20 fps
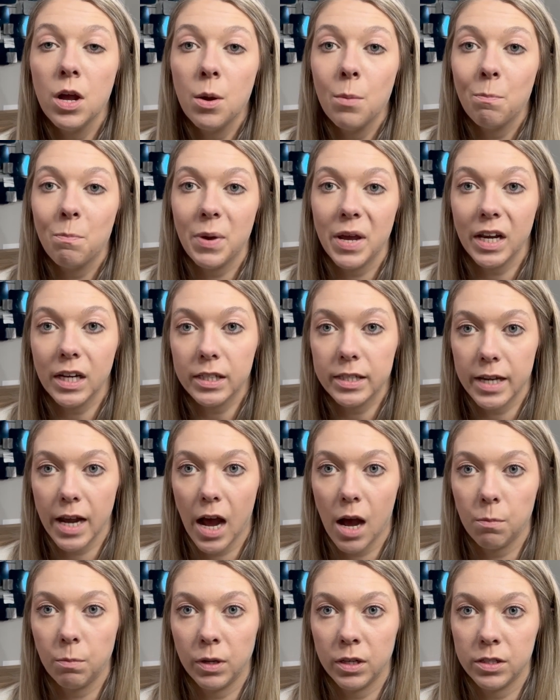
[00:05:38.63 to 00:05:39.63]
big
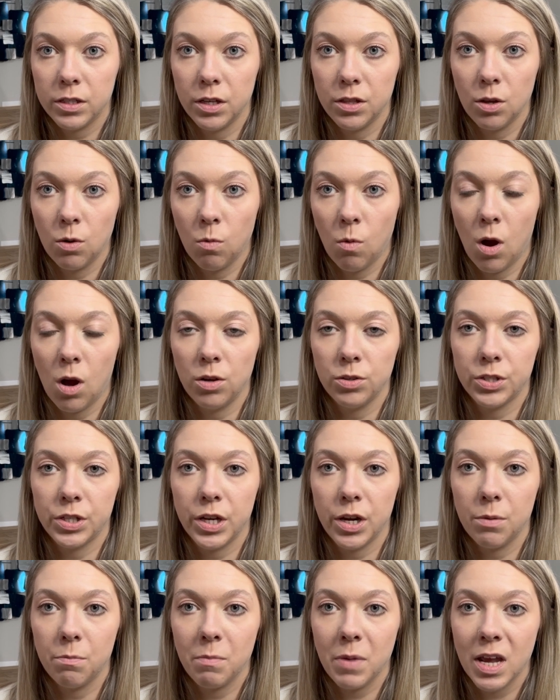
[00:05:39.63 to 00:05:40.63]
tablets in the walls.
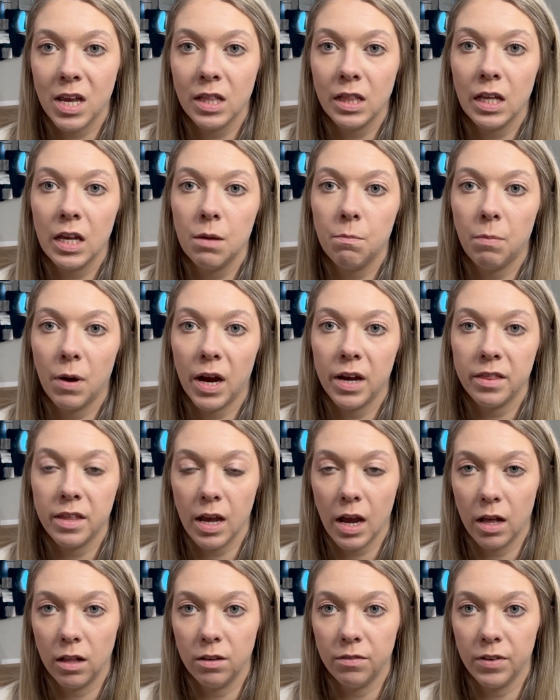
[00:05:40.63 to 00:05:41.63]
They're mainly by
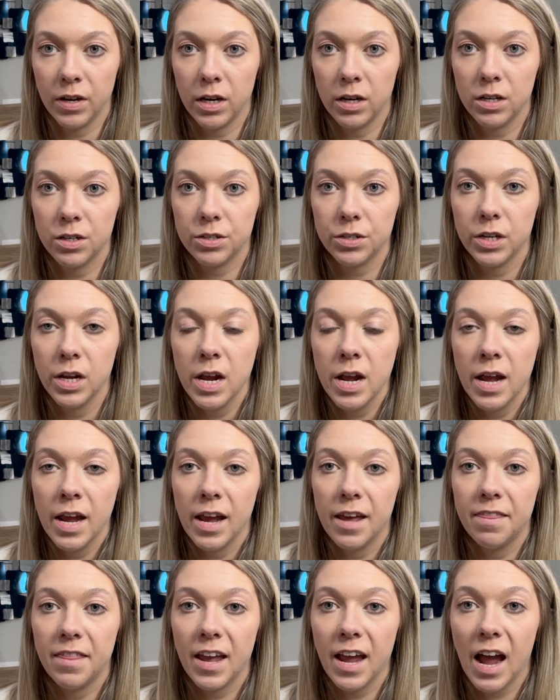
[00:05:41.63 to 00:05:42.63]
the elevators.
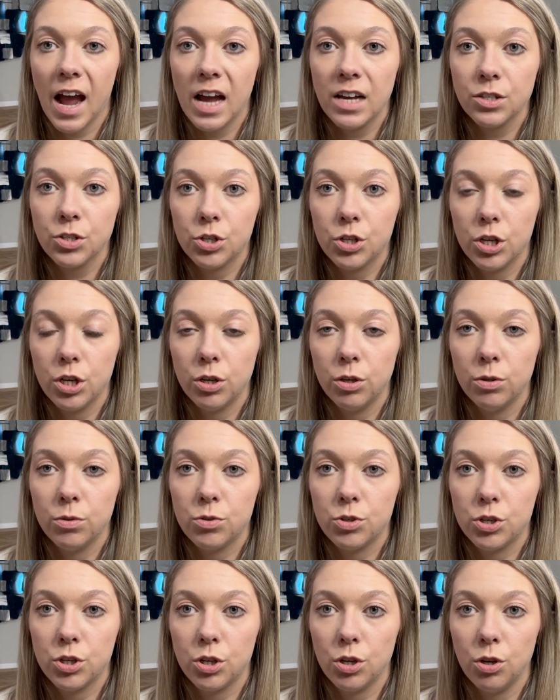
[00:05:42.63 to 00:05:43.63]
And they asked you
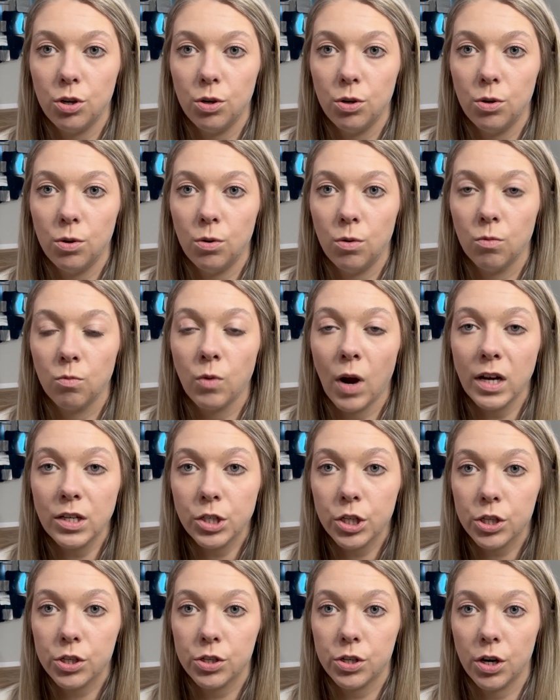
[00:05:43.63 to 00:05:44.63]
to
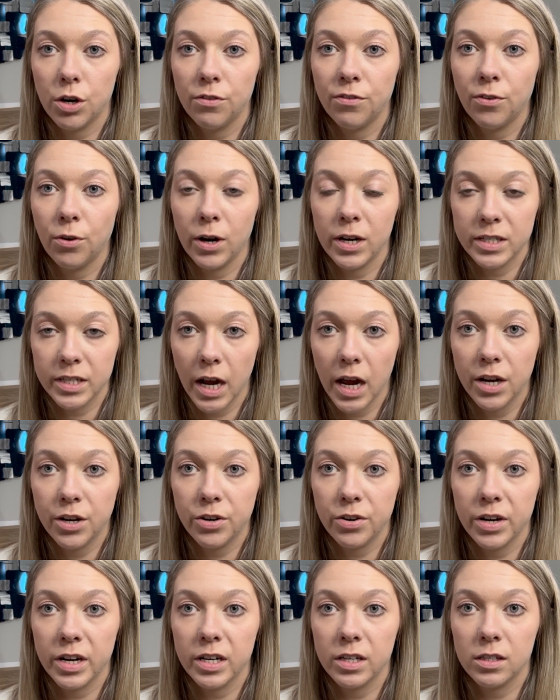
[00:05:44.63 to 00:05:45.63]
register for a
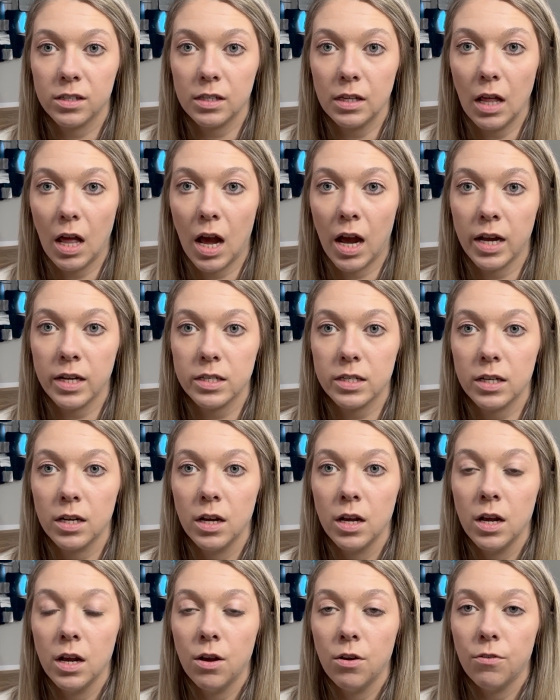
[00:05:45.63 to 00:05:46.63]
tendering slot
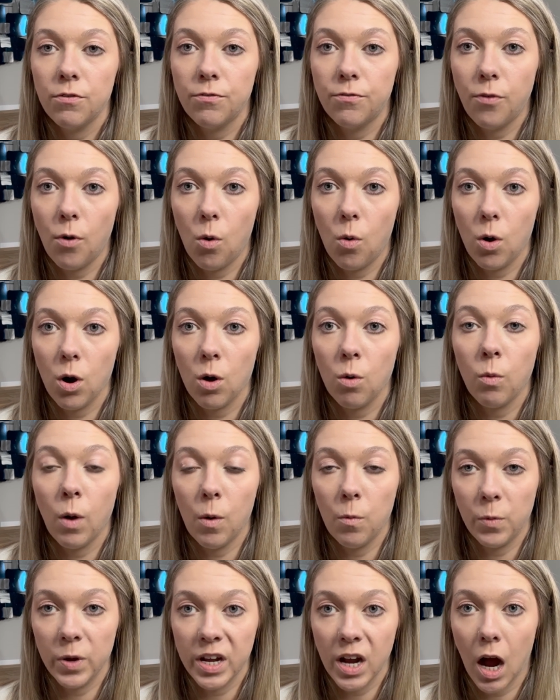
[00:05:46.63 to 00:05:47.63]
for
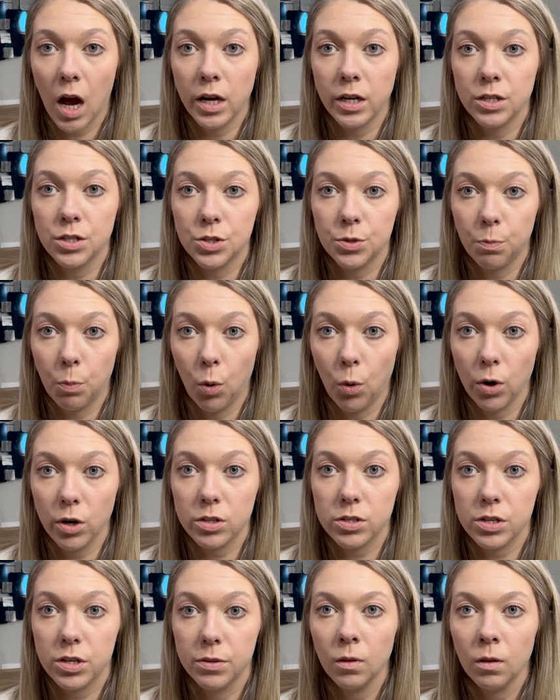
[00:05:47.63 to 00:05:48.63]
when we got into port.